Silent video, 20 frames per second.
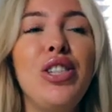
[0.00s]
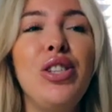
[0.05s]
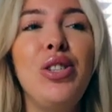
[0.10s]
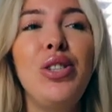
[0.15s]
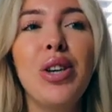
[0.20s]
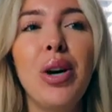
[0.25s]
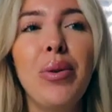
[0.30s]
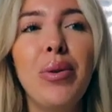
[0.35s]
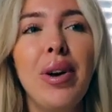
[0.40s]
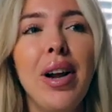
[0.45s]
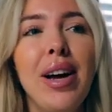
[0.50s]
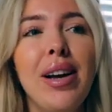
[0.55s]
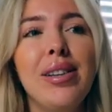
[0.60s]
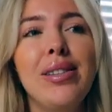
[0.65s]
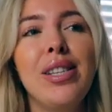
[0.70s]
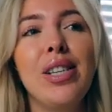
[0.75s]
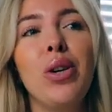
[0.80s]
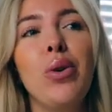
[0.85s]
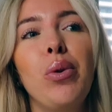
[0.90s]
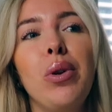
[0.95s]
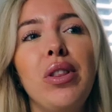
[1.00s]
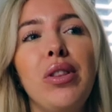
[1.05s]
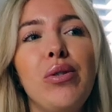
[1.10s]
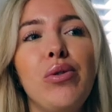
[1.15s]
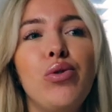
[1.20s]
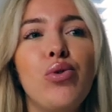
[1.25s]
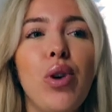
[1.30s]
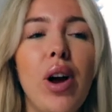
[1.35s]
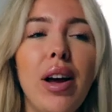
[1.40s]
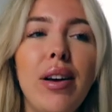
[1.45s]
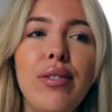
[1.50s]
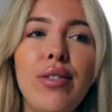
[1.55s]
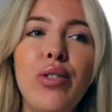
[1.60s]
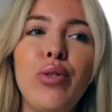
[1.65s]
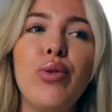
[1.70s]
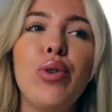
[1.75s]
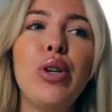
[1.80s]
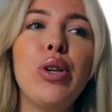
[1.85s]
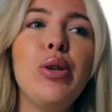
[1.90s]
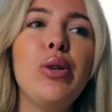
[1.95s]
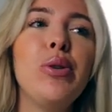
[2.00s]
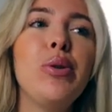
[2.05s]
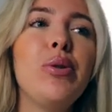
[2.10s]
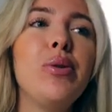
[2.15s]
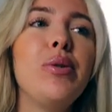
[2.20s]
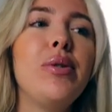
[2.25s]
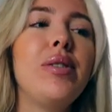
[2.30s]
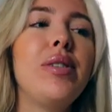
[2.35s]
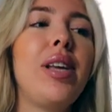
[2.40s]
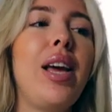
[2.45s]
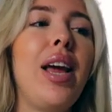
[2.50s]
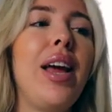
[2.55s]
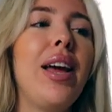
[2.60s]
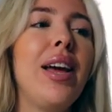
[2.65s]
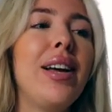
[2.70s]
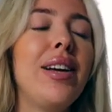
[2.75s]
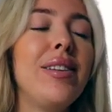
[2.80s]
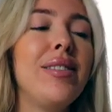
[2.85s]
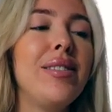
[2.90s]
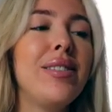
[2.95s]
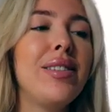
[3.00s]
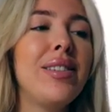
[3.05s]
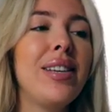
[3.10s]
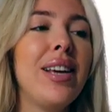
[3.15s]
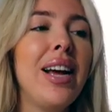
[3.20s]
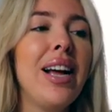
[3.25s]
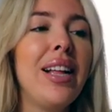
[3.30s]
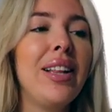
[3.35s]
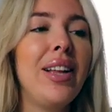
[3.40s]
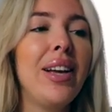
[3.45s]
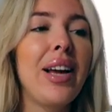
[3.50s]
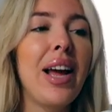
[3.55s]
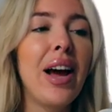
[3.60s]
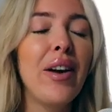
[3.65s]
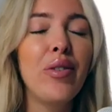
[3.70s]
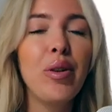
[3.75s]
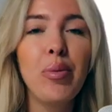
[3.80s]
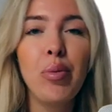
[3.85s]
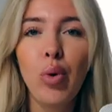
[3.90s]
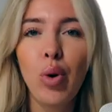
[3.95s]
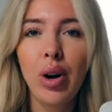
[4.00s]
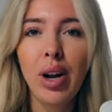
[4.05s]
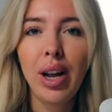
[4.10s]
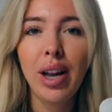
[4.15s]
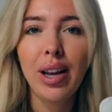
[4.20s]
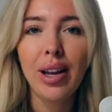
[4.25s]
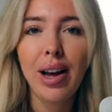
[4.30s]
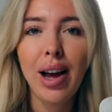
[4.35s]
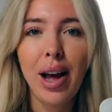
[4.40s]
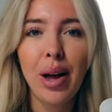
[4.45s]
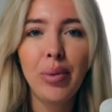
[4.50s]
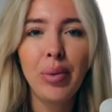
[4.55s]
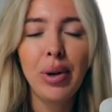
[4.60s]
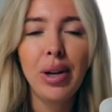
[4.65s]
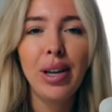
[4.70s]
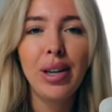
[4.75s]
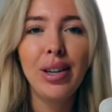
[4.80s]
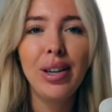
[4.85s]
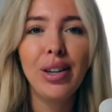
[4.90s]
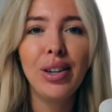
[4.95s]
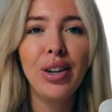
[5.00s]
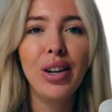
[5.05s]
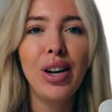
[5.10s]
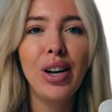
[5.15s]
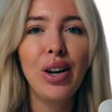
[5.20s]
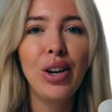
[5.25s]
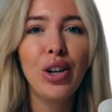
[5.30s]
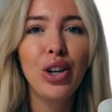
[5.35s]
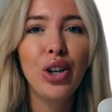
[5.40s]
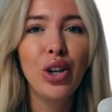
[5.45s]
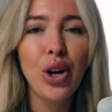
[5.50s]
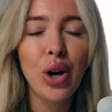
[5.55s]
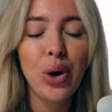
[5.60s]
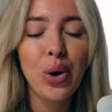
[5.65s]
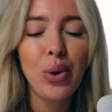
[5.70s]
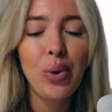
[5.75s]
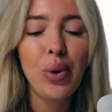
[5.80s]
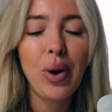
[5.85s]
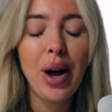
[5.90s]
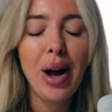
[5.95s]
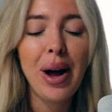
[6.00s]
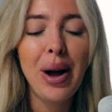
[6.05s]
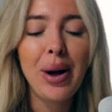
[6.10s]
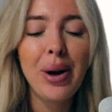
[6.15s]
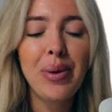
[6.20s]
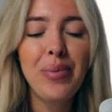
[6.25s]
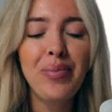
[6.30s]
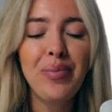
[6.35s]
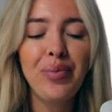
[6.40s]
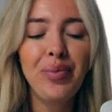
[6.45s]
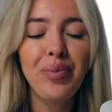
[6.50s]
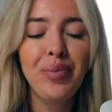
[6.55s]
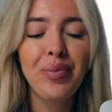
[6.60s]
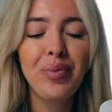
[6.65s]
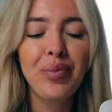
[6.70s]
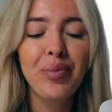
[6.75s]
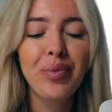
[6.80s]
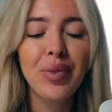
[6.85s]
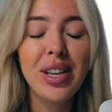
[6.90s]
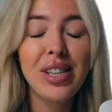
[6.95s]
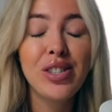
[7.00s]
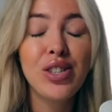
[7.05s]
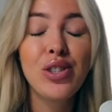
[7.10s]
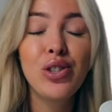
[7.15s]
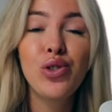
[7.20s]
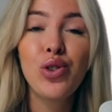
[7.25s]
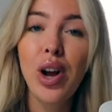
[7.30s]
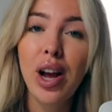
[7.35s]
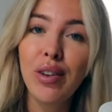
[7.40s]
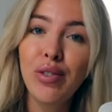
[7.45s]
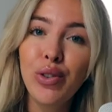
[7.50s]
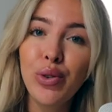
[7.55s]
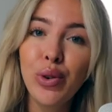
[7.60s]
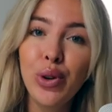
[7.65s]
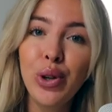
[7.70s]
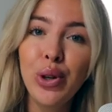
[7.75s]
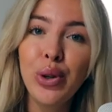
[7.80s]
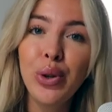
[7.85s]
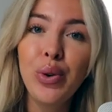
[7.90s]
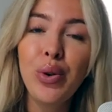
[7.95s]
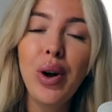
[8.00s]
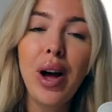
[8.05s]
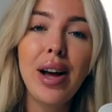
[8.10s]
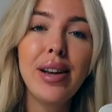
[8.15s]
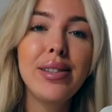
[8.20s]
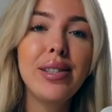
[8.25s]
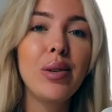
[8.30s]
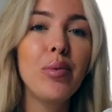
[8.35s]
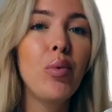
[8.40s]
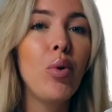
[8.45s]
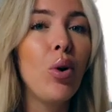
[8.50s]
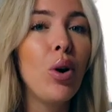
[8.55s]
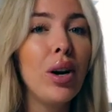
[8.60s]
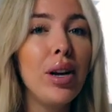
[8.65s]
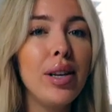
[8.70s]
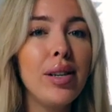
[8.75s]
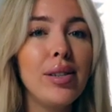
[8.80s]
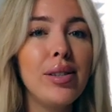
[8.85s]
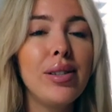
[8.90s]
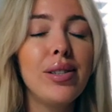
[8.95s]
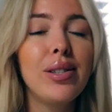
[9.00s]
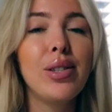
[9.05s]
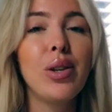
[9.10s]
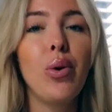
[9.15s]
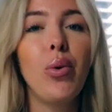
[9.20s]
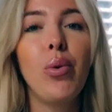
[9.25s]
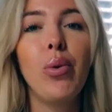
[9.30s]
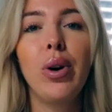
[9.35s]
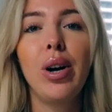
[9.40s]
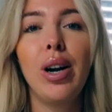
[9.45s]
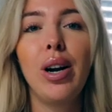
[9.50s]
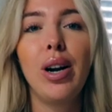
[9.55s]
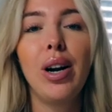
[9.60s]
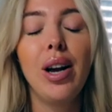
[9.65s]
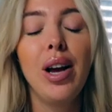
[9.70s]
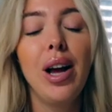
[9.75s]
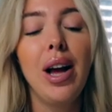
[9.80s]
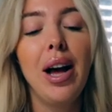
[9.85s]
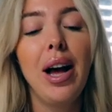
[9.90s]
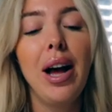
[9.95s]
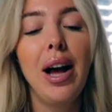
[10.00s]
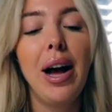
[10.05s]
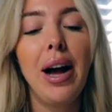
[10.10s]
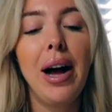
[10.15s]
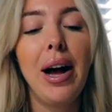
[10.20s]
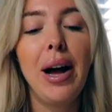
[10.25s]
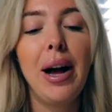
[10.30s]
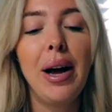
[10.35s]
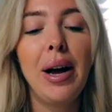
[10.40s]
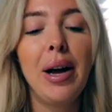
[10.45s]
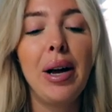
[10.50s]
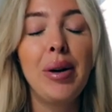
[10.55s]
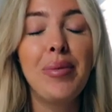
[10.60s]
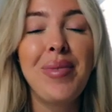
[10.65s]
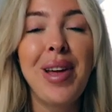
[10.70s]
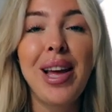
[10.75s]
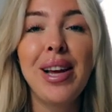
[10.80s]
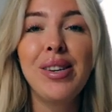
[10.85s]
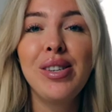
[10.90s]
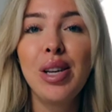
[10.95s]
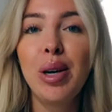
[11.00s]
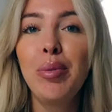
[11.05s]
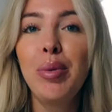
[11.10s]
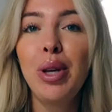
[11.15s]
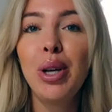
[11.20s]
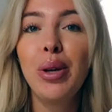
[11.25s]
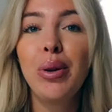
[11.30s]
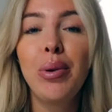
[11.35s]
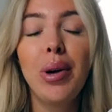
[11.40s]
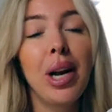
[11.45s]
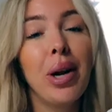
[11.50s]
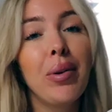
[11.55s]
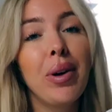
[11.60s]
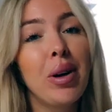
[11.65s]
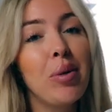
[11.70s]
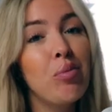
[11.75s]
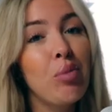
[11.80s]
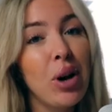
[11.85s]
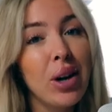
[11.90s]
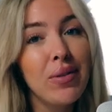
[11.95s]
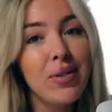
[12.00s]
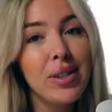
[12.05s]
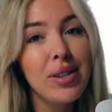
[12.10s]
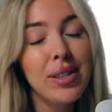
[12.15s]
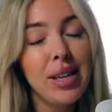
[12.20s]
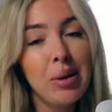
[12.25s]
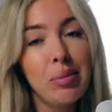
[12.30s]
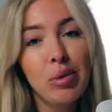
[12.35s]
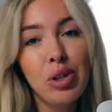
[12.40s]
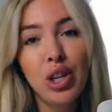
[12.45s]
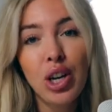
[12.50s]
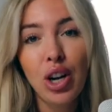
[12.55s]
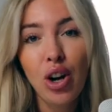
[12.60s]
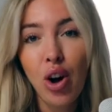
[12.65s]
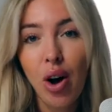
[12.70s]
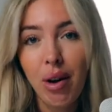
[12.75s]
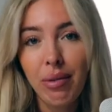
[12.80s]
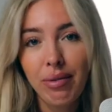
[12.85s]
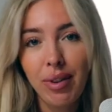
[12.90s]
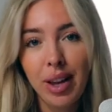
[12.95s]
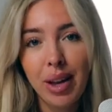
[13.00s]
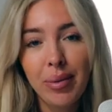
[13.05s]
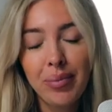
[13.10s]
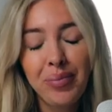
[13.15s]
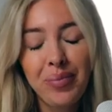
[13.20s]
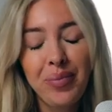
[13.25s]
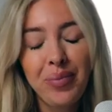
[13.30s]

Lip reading: donuts and going through drive-thrus, and like every morning I would go to the drive-thru at Tim Hortons or A&W, and I'll get a breakfast sandwich and a coffee.